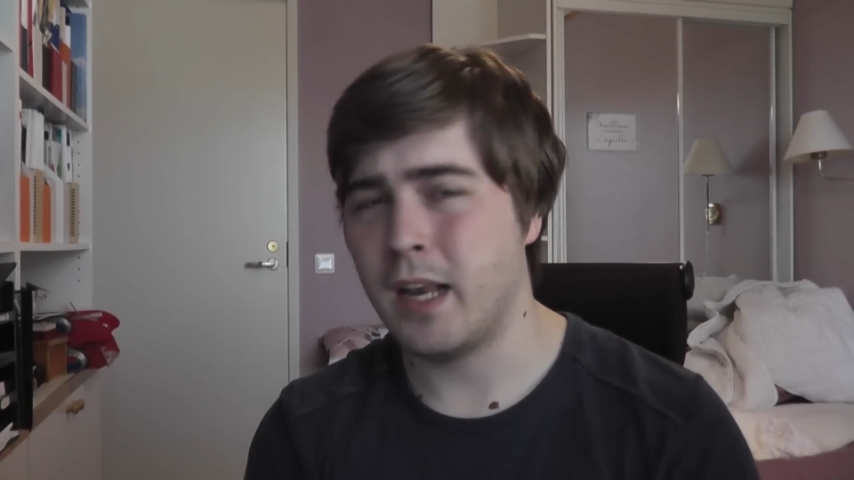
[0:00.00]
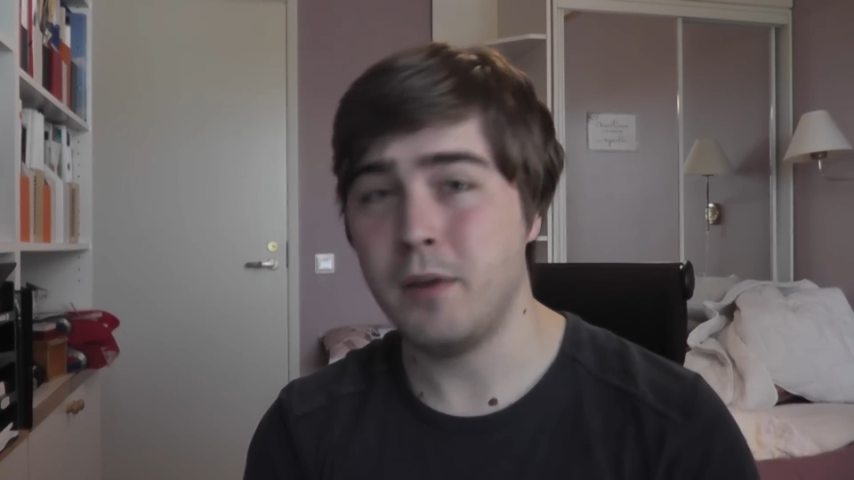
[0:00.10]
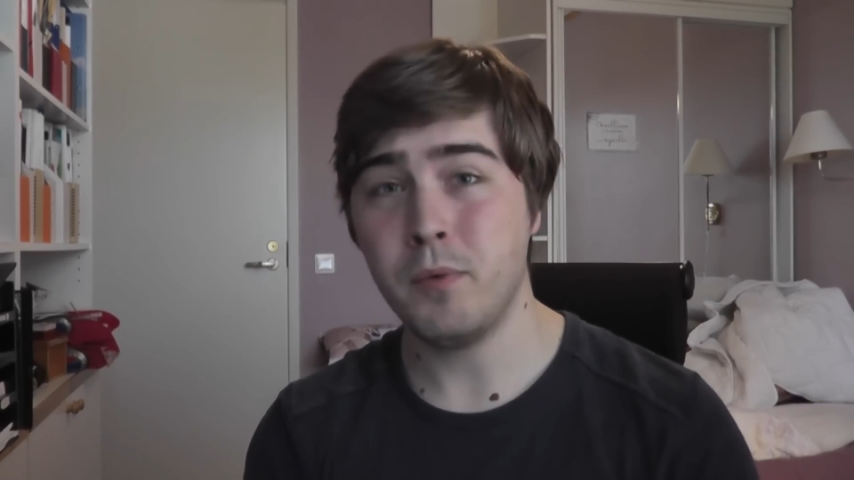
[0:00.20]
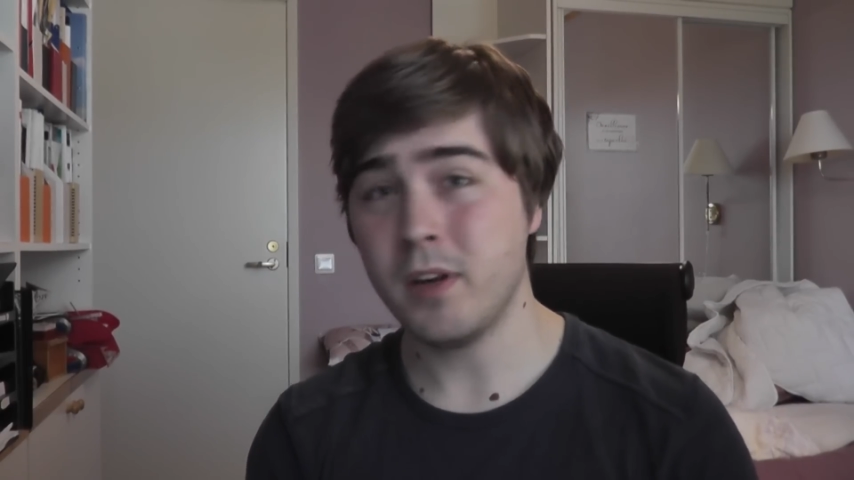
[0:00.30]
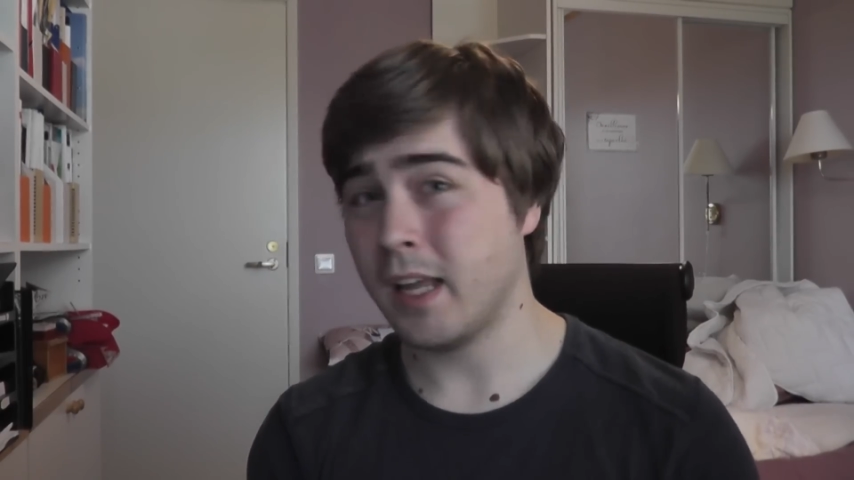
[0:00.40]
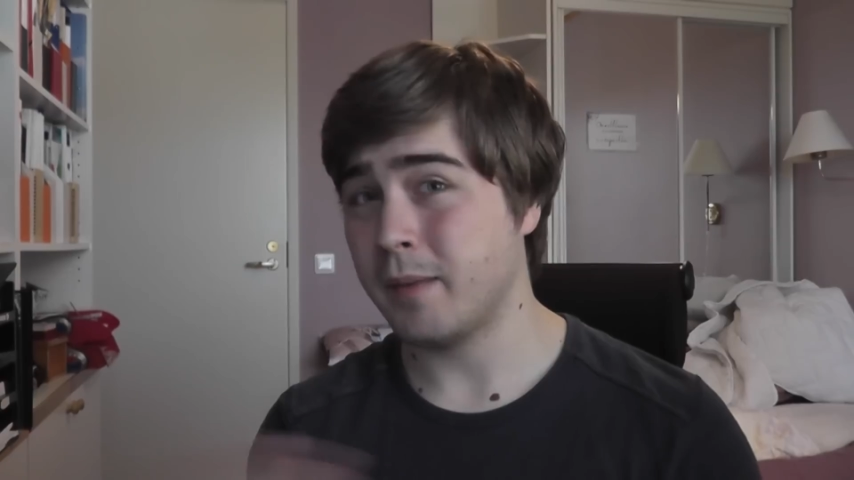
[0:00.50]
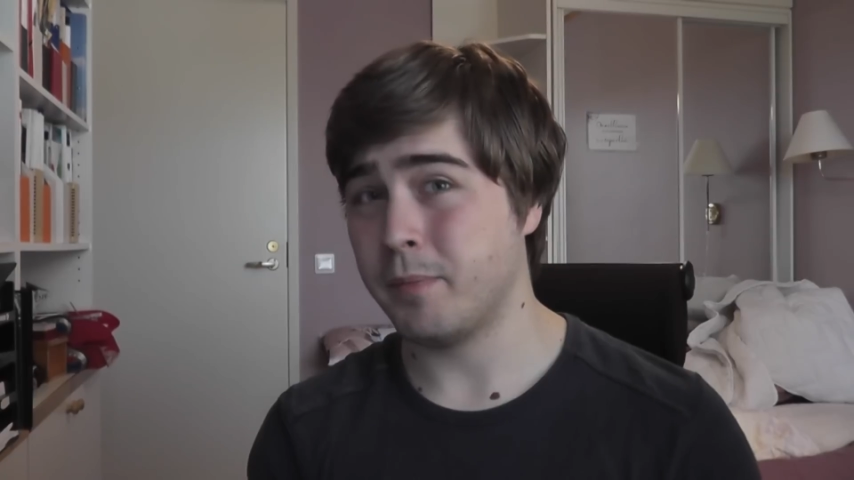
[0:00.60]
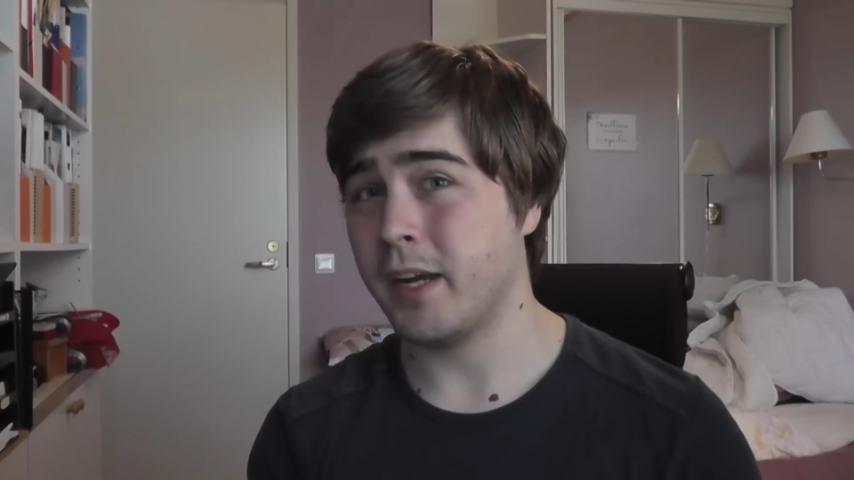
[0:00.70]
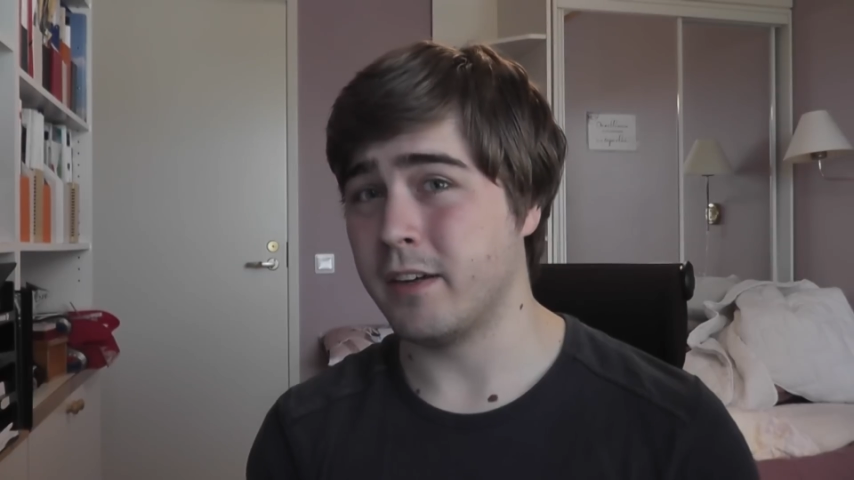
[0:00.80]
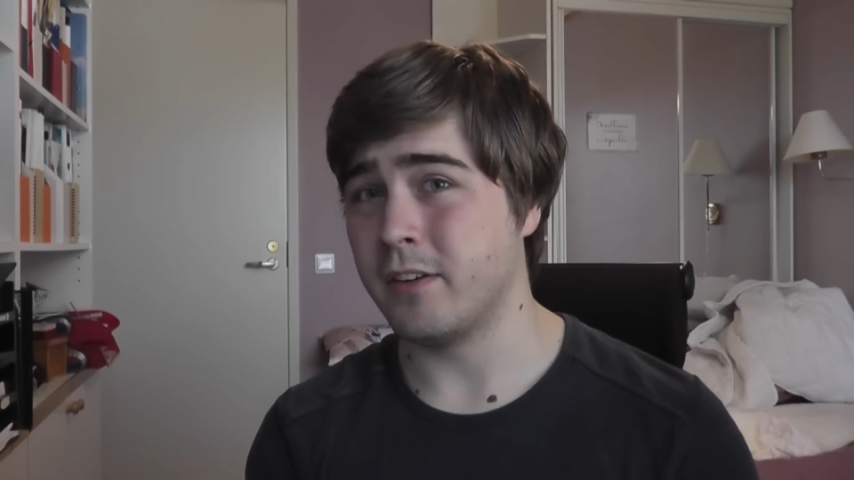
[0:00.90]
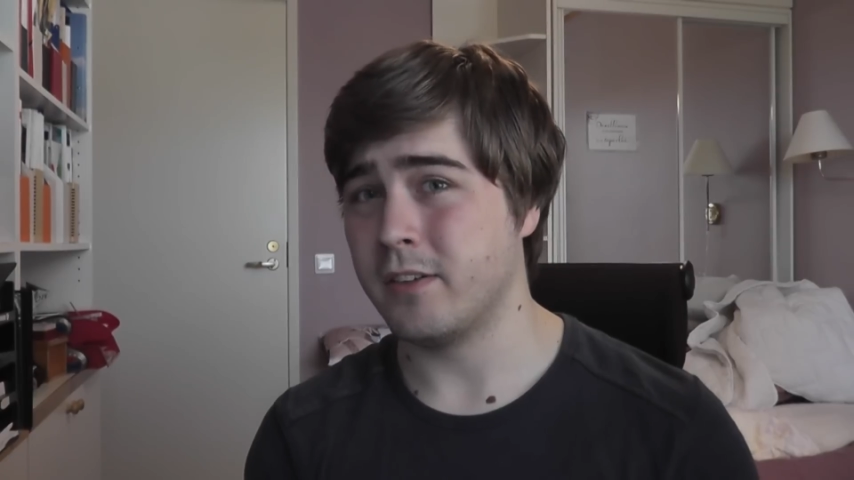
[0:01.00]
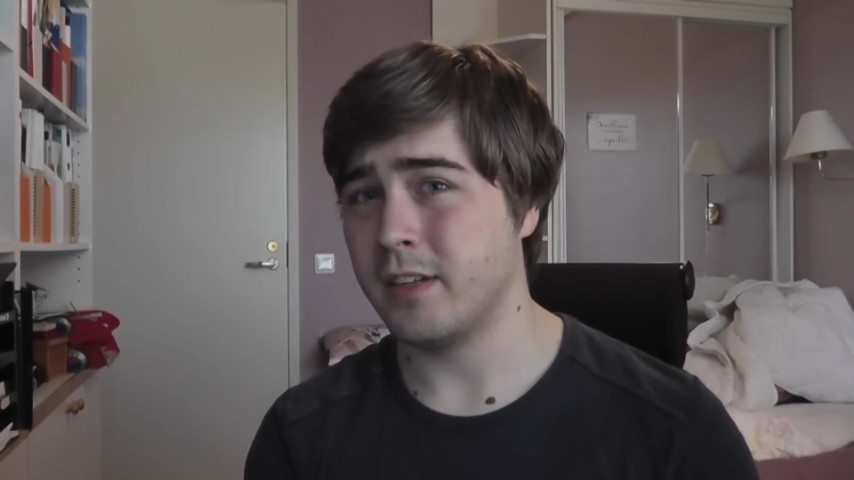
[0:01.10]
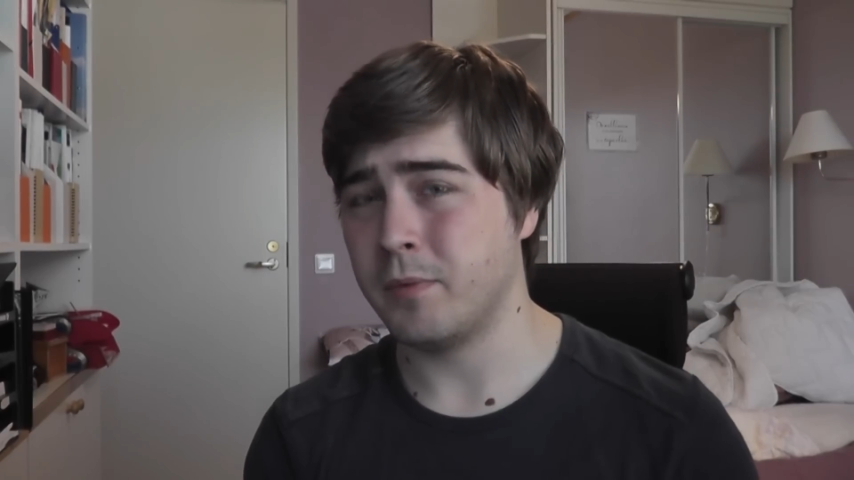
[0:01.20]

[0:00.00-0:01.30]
and it will get better.